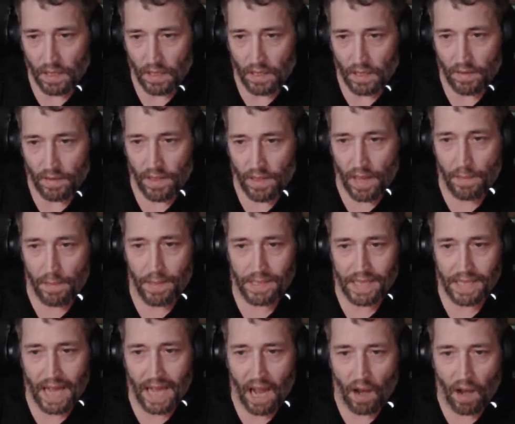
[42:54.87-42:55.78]
They miss
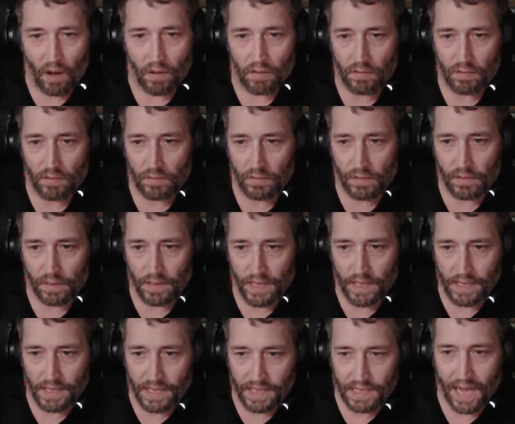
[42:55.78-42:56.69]
out.
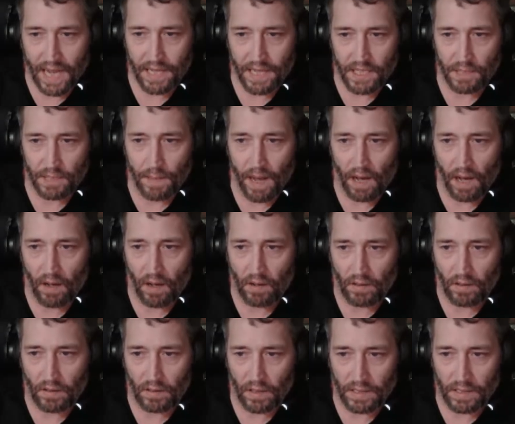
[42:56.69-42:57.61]
This is how you smell
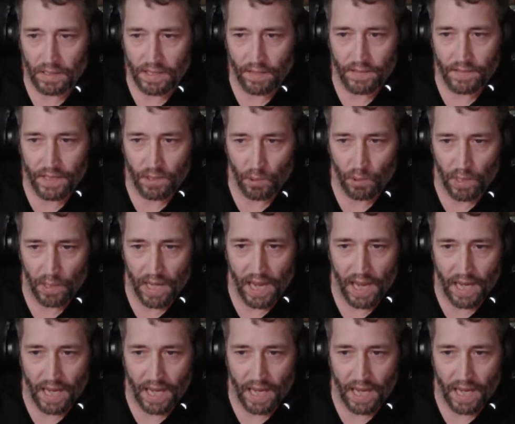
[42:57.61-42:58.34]
a 1728,